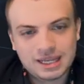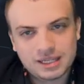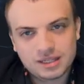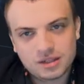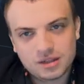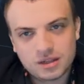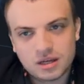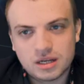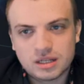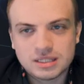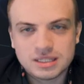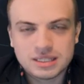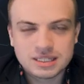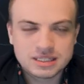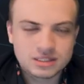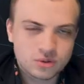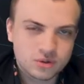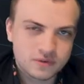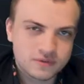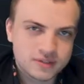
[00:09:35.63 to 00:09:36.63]
Yeah, this
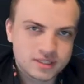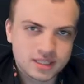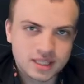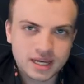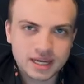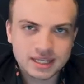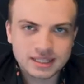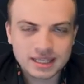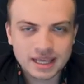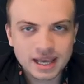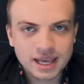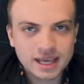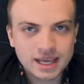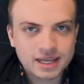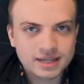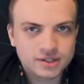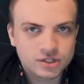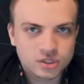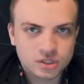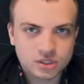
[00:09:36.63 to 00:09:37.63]
sort of slight
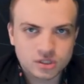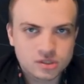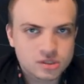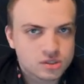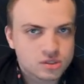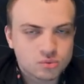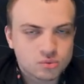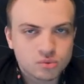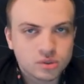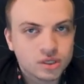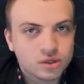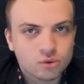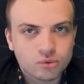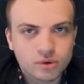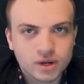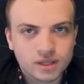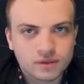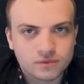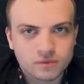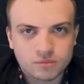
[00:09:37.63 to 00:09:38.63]
edge is just really
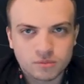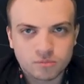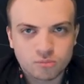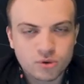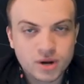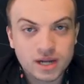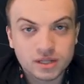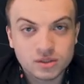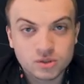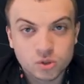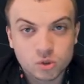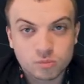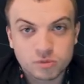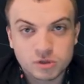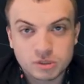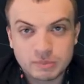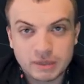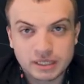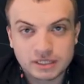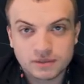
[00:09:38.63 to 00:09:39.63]
great from a practical
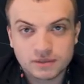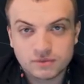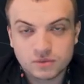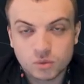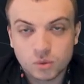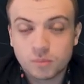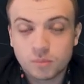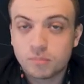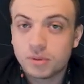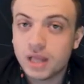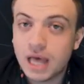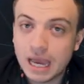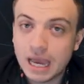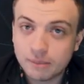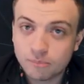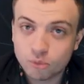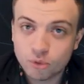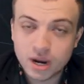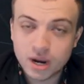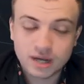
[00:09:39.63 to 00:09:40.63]
perspective to apply
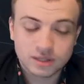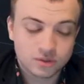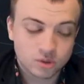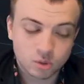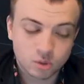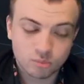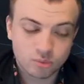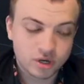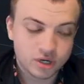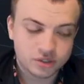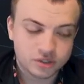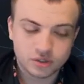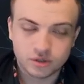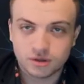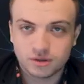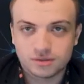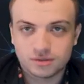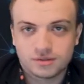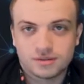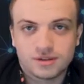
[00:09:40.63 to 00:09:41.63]
practical
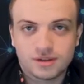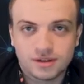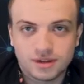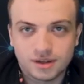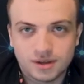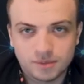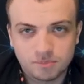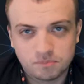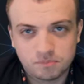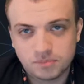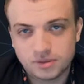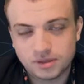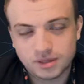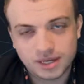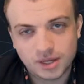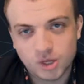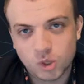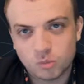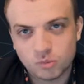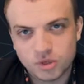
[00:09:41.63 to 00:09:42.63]
pressure.
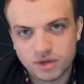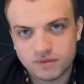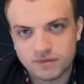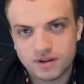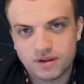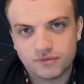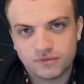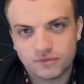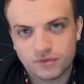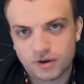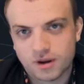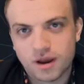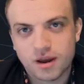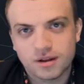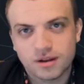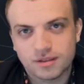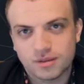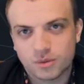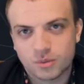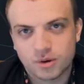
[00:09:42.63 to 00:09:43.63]
I hope you have not
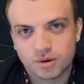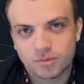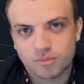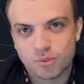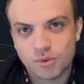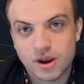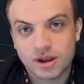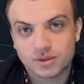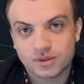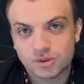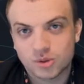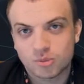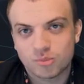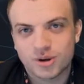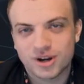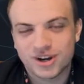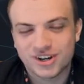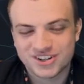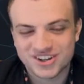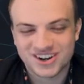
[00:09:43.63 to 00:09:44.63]
forgotten the word practical
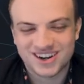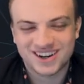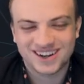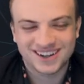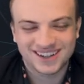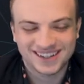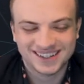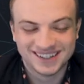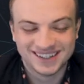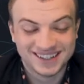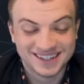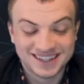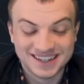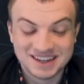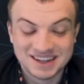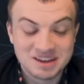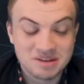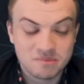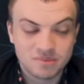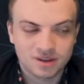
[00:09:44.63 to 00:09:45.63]
pressure
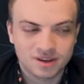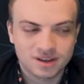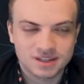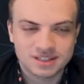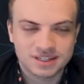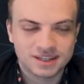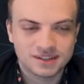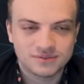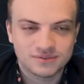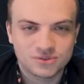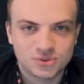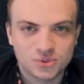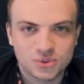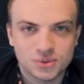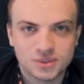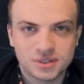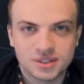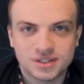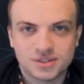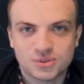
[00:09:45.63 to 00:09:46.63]
because I've
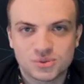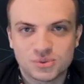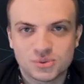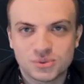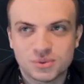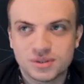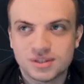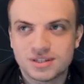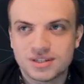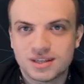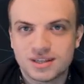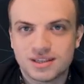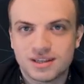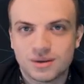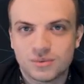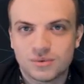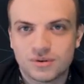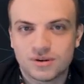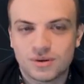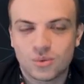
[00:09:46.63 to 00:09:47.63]
truly said
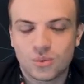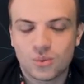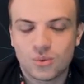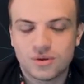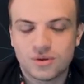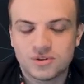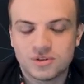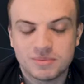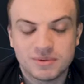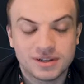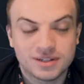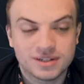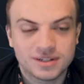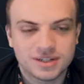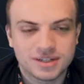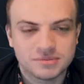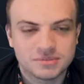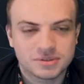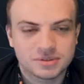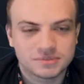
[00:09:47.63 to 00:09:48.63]
that word one too many
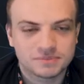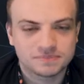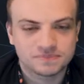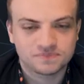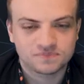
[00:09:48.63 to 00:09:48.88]
times.